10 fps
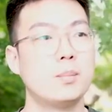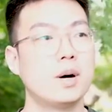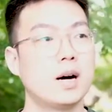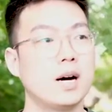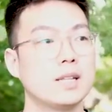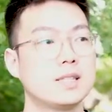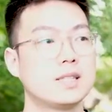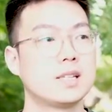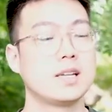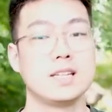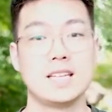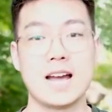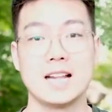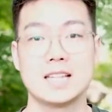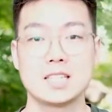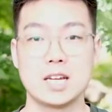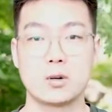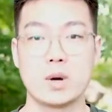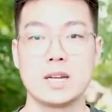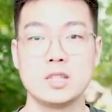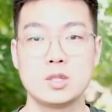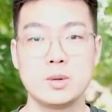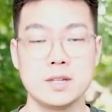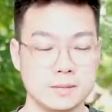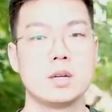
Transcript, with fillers: but yeah, let's get right into it.